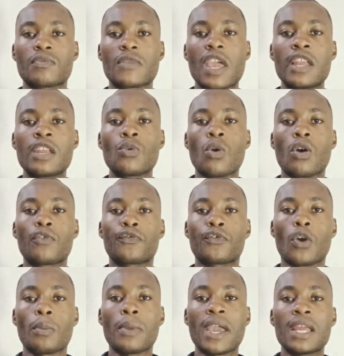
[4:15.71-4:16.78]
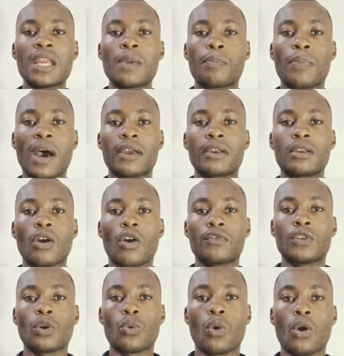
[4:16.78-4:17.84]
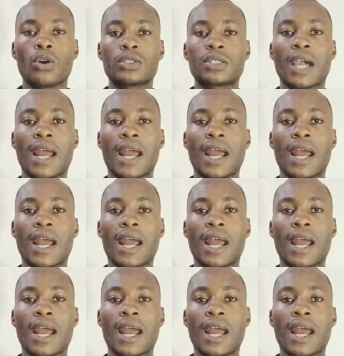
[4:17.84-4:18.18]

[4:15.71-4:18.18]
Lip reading: Anyone from any part of the world